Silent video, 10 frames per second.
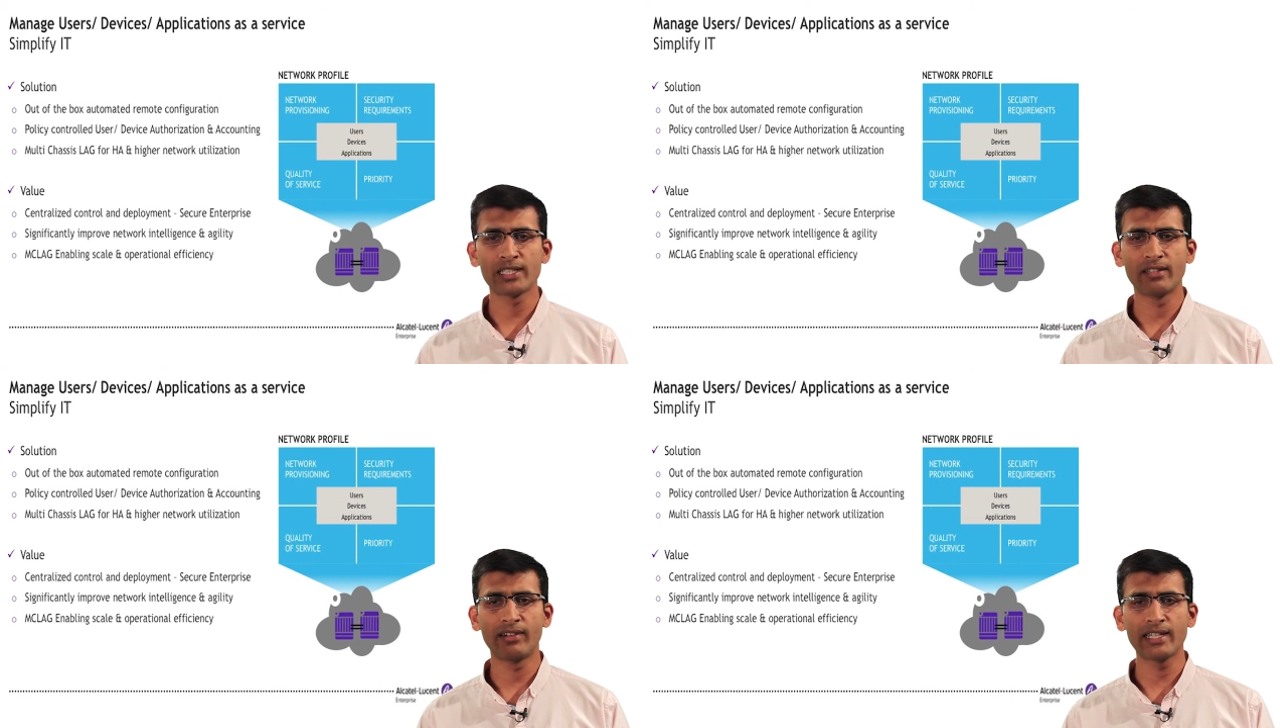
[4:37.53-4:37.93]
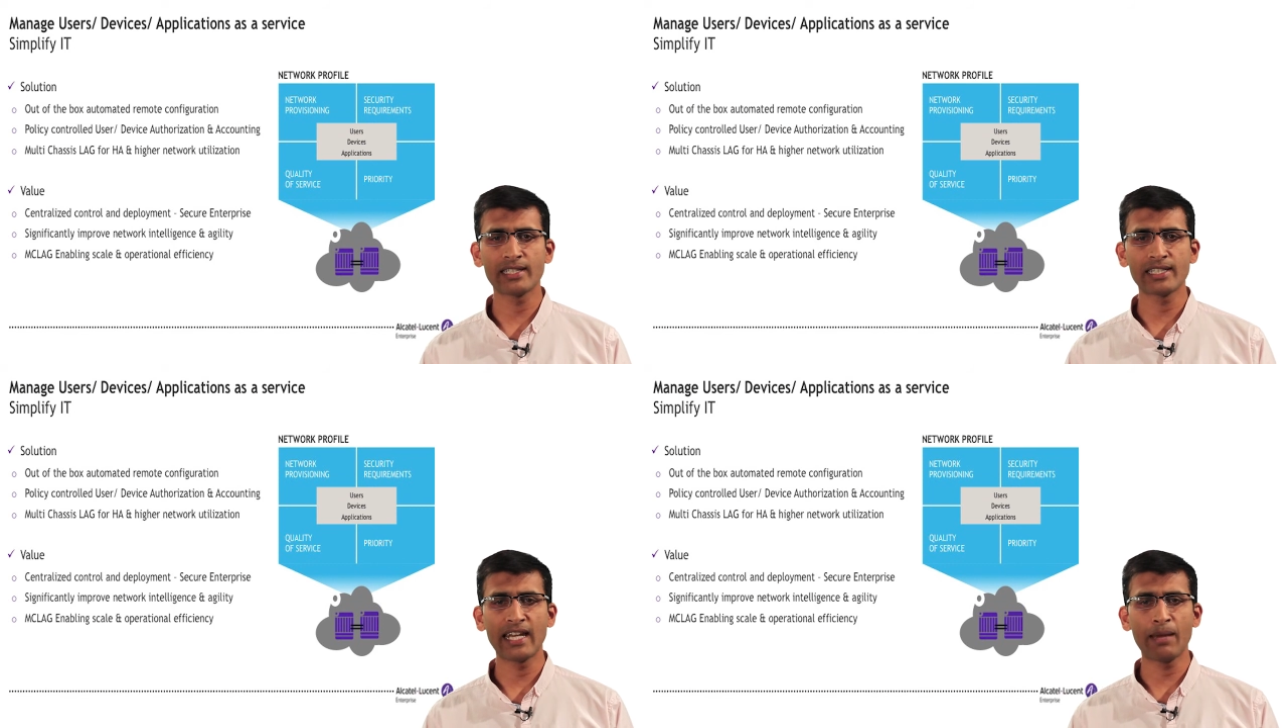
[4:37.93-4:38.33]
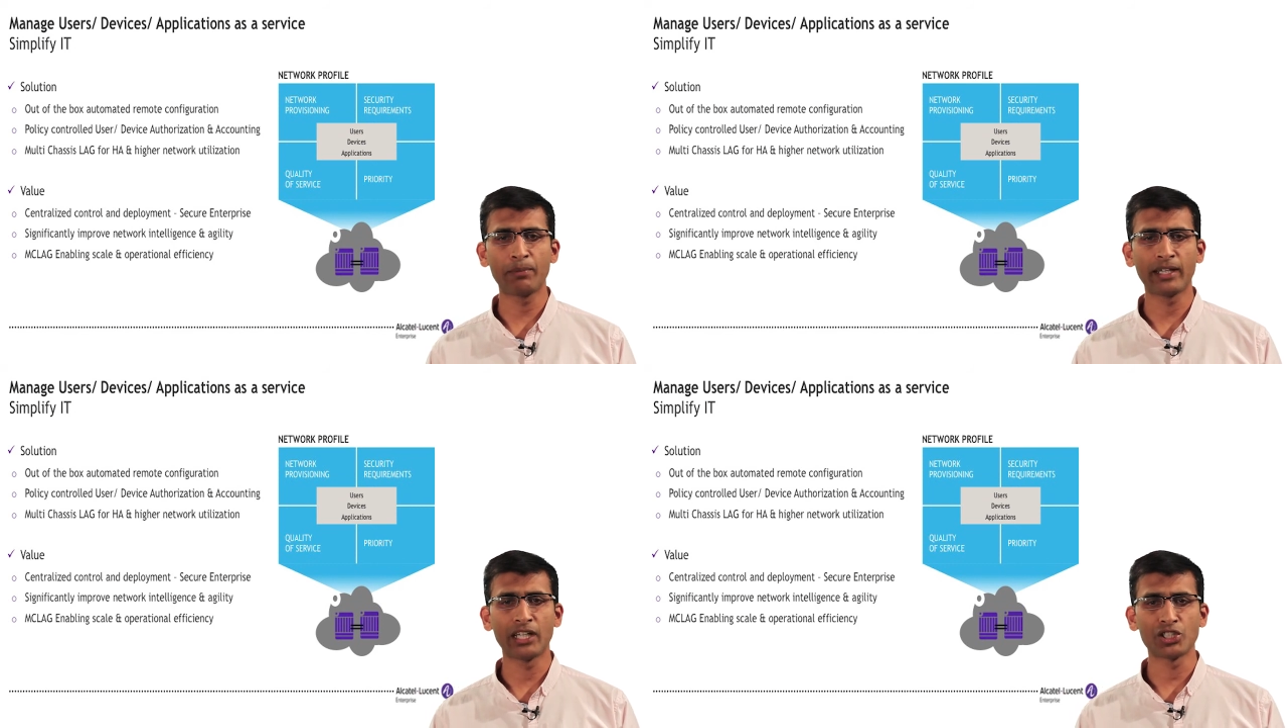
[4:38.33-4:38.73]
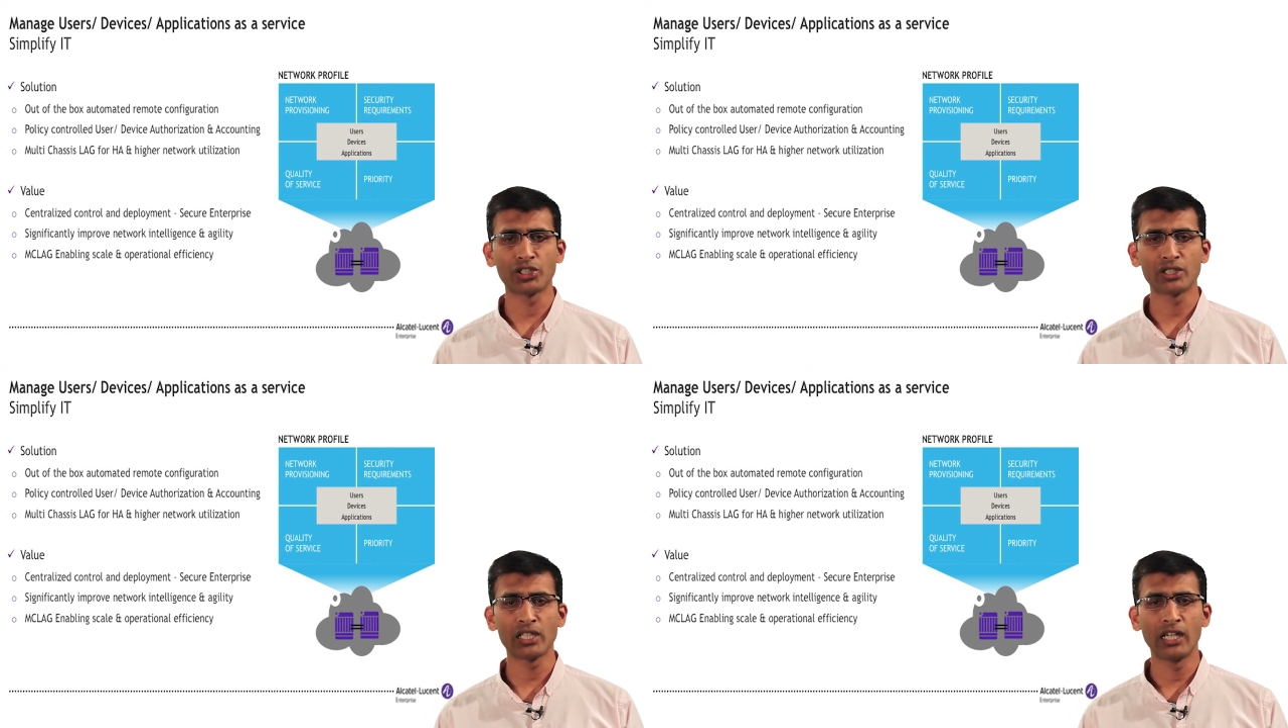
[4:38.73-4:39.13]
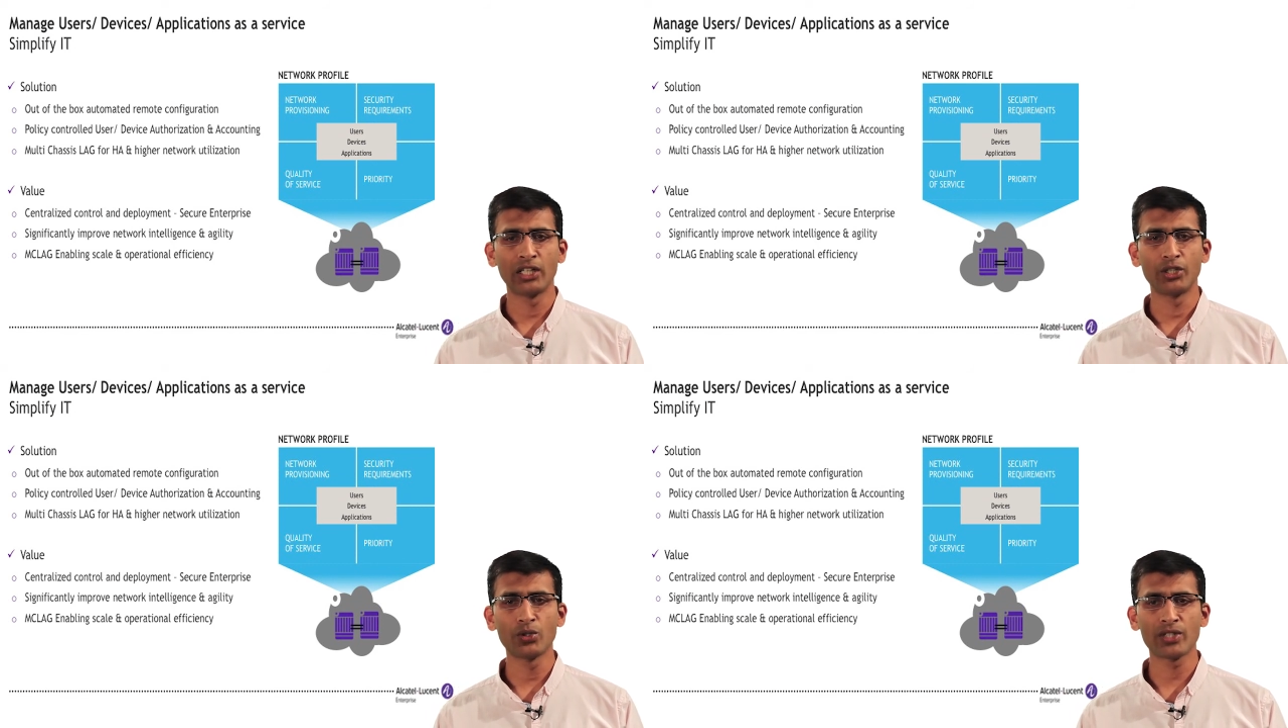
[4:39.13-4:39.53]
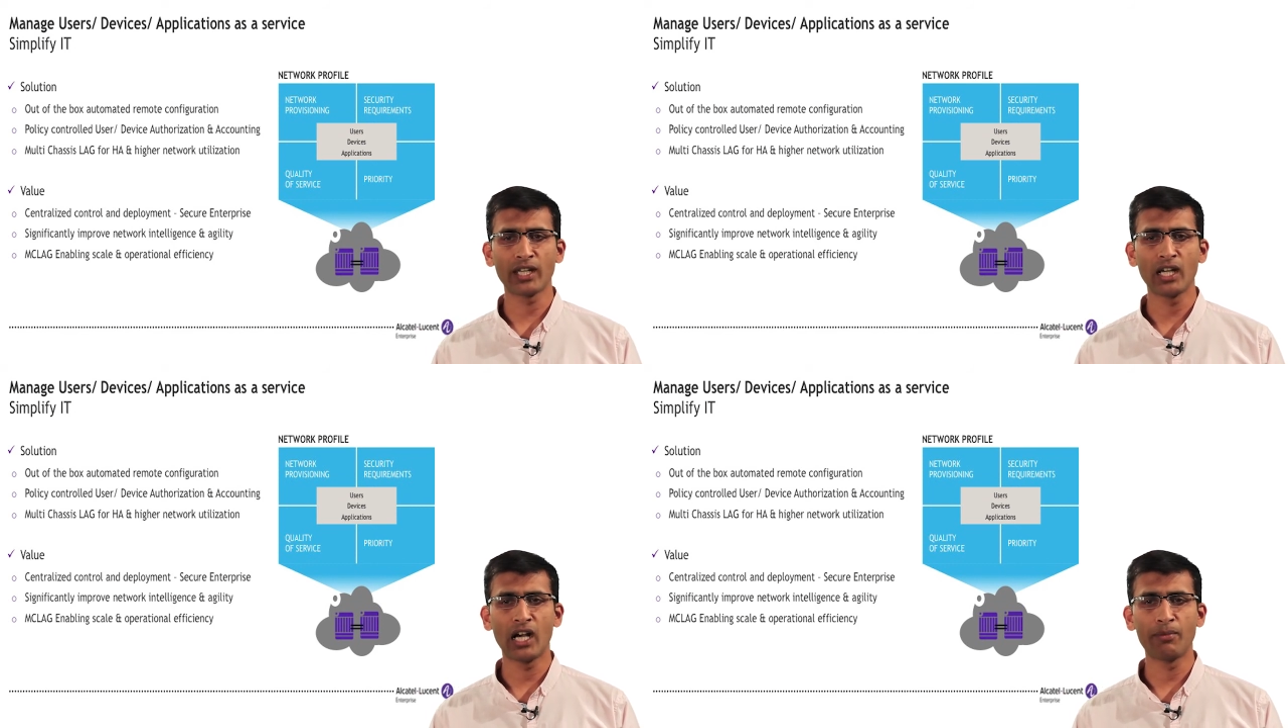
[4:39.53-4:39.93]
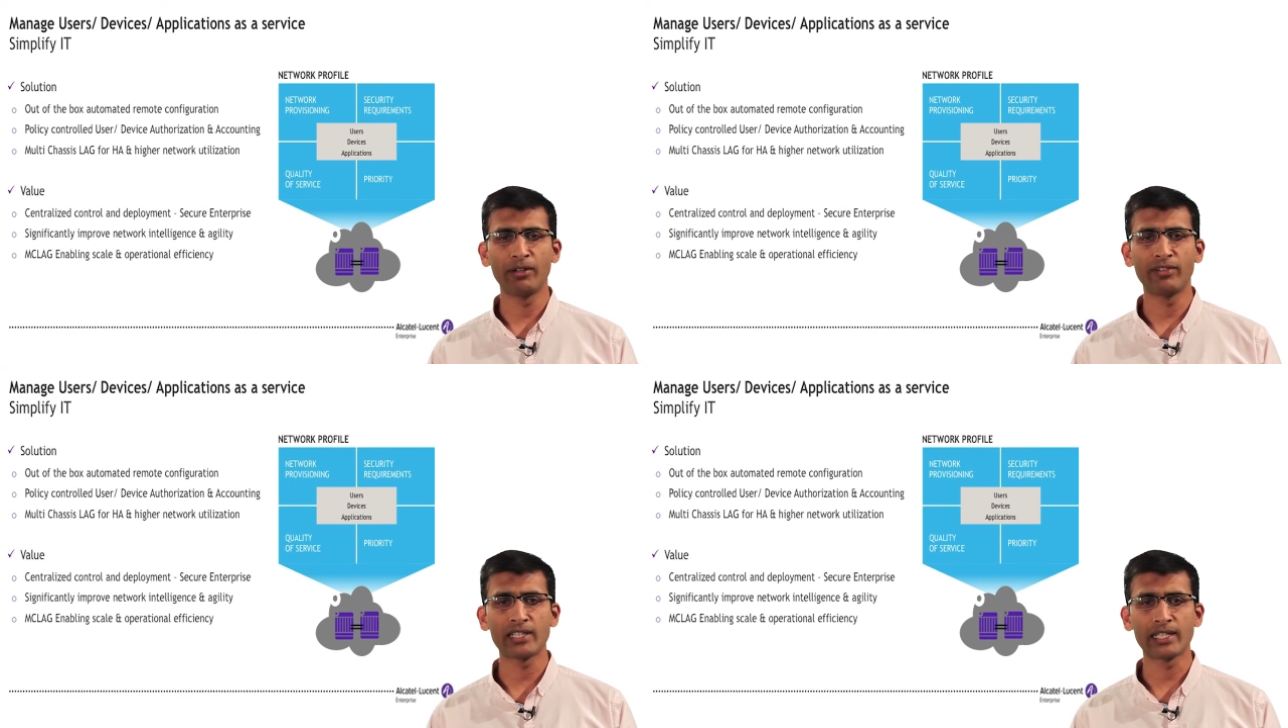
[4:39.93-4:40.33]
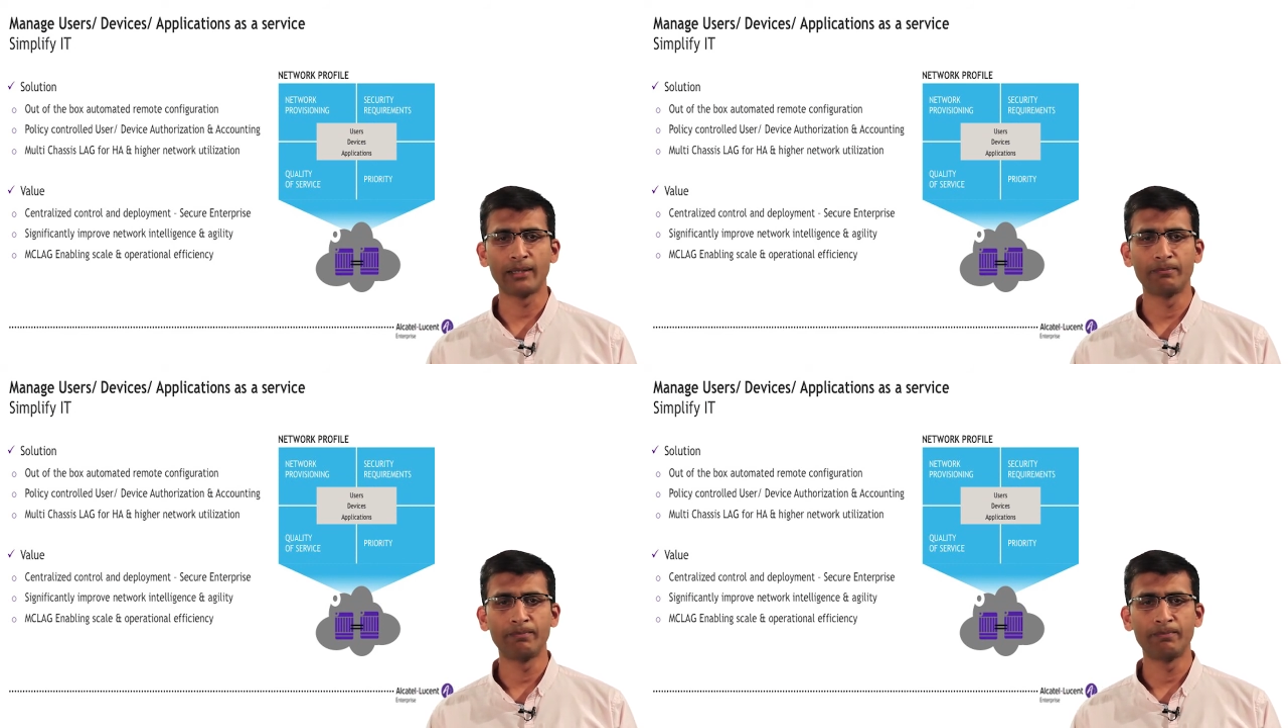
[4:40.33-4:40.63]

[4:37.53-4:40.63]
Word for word: devices and applications using OmniVista.